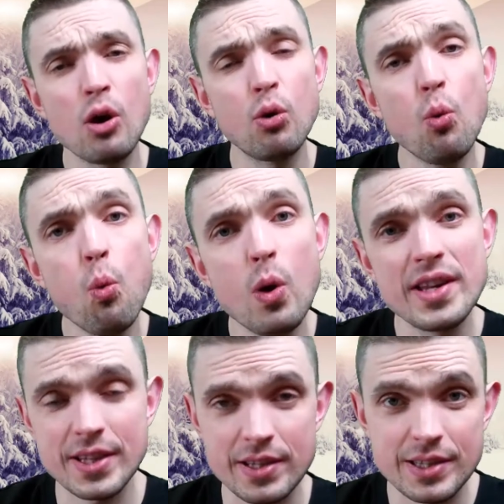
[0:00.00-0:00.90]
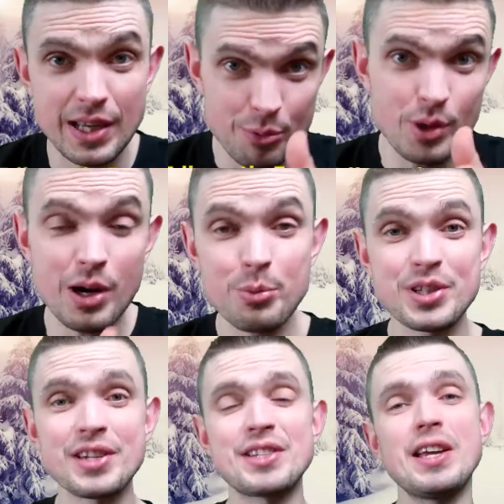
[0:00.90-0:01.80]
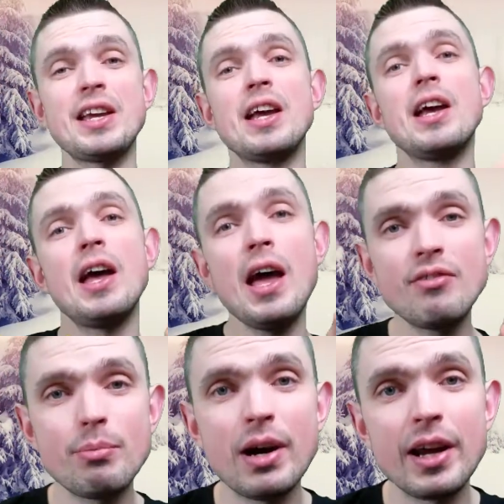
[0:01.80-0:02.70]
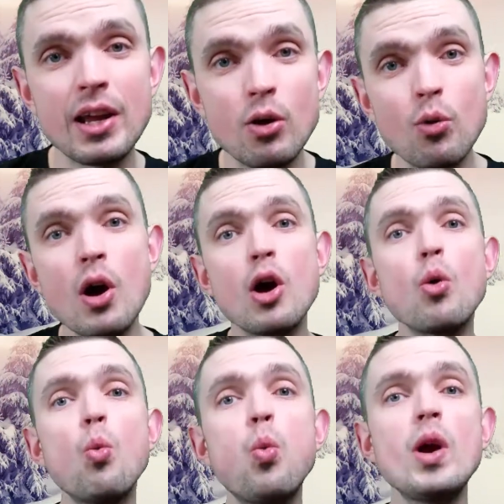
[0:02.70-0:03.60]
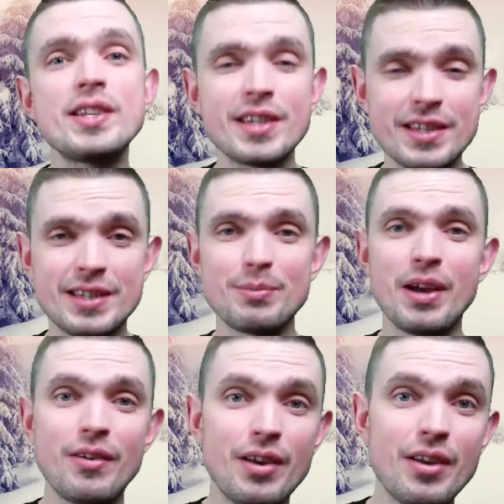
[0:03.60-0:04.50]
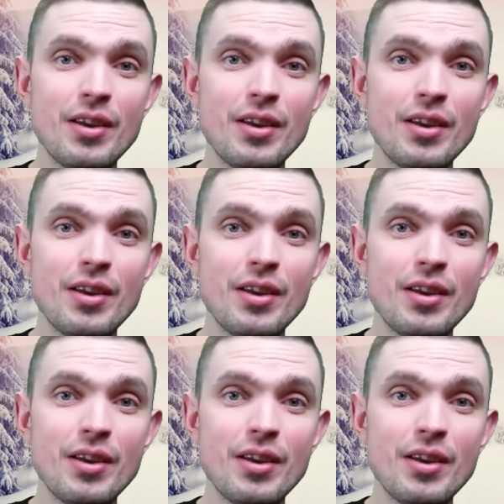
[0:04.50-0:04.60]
who visits, I was going to say everybody who visits my